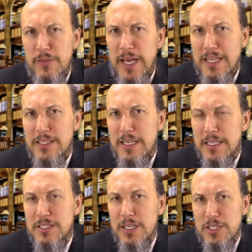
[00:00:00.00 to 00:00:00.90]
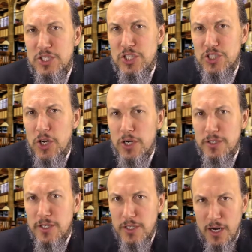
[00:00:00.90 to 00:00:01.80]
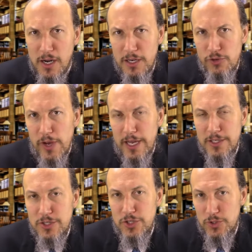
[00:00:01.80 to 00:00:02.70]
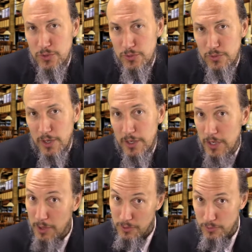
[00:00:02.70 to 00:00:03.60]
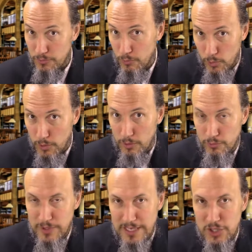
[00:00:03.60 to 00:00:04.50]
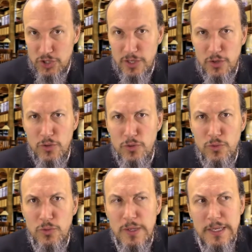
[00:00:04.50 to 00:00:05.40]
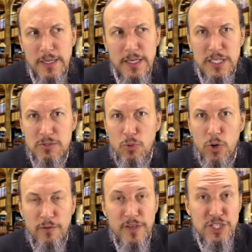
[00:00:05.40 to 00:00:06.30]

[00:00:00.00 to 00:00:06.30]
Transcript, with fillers: That is a stark contrast to another world religion who is more of a